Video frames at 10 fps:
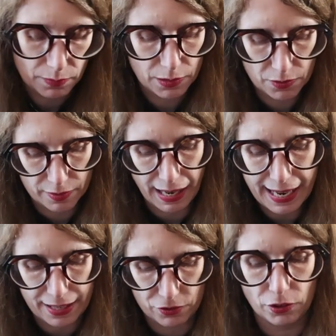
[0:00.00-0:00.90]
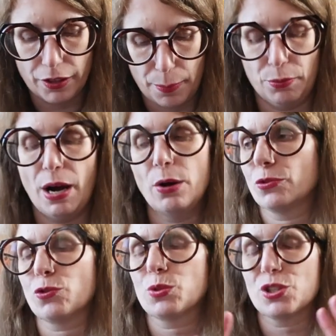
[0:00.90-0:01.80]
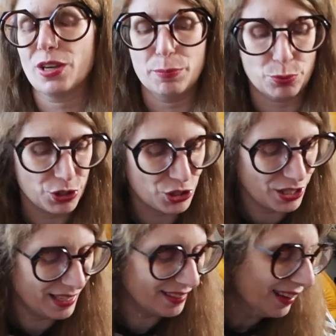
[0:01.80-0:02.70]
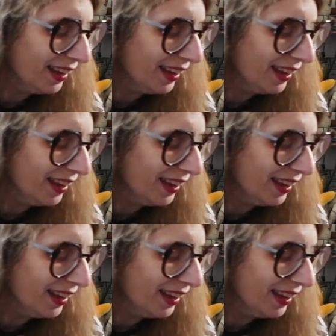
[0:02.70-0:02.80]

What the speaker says: Because Lang has a lot of browns, which I appreciate.